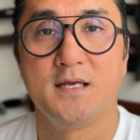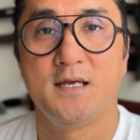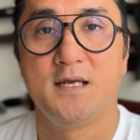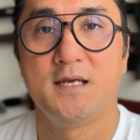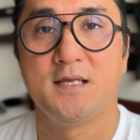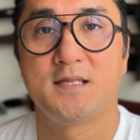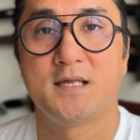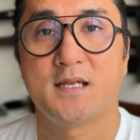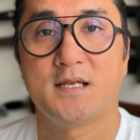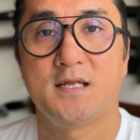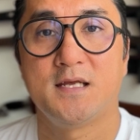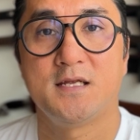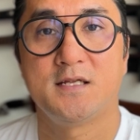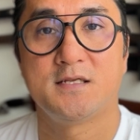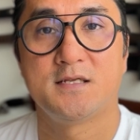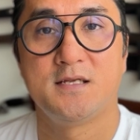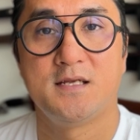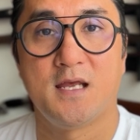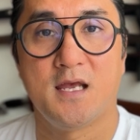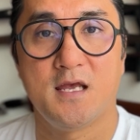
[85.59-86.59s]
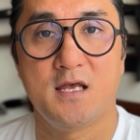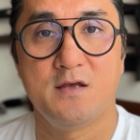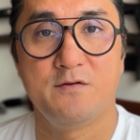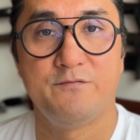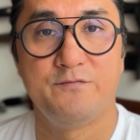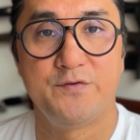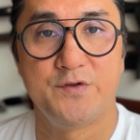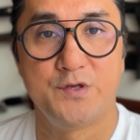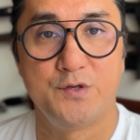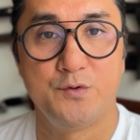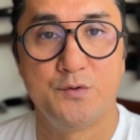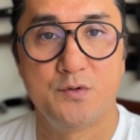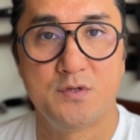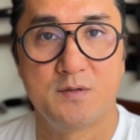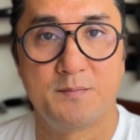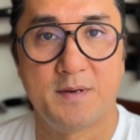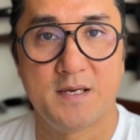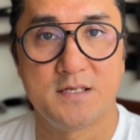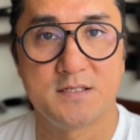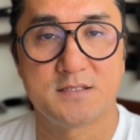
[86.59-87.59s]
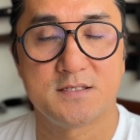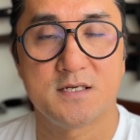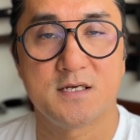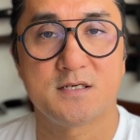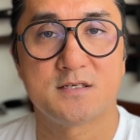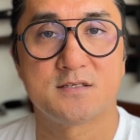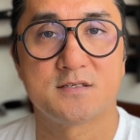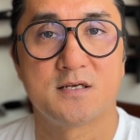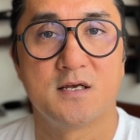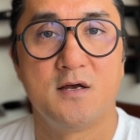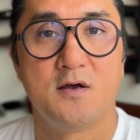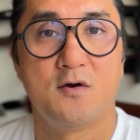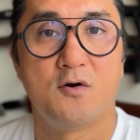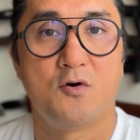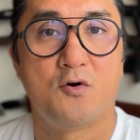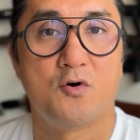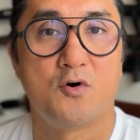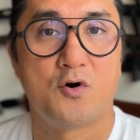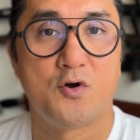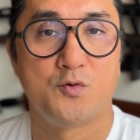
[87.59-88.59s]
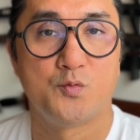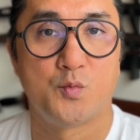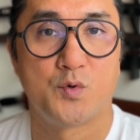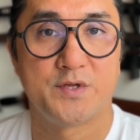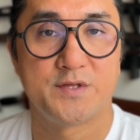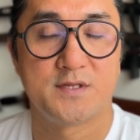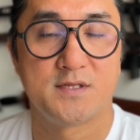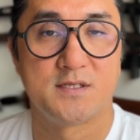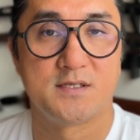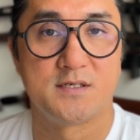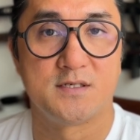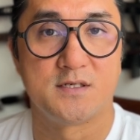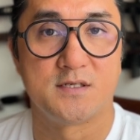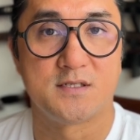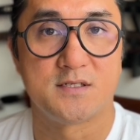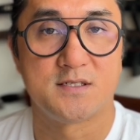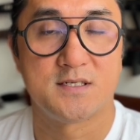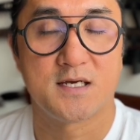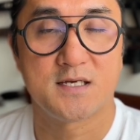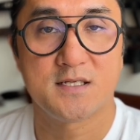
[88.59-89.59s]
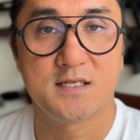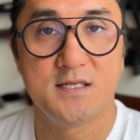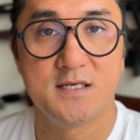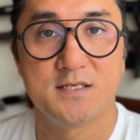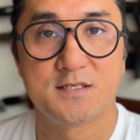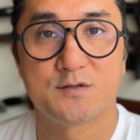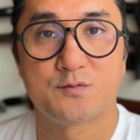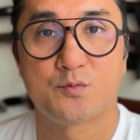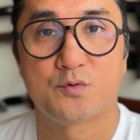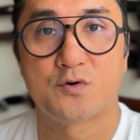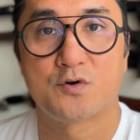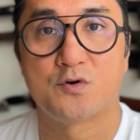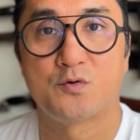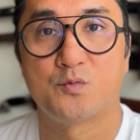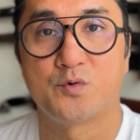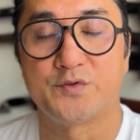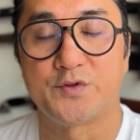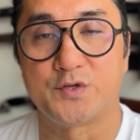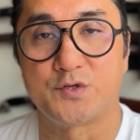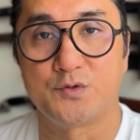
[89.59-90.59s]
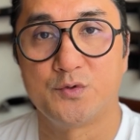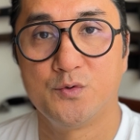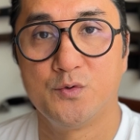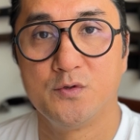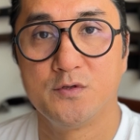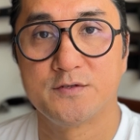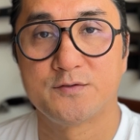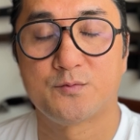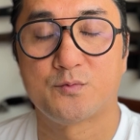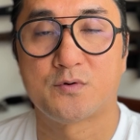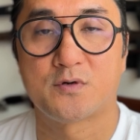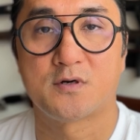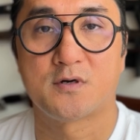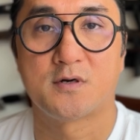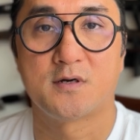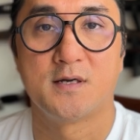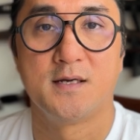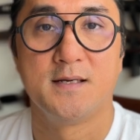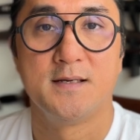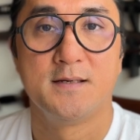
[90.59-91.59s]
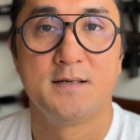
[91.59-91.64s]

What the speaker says: in that it gave you the basics on what the techniques were, what the tools were,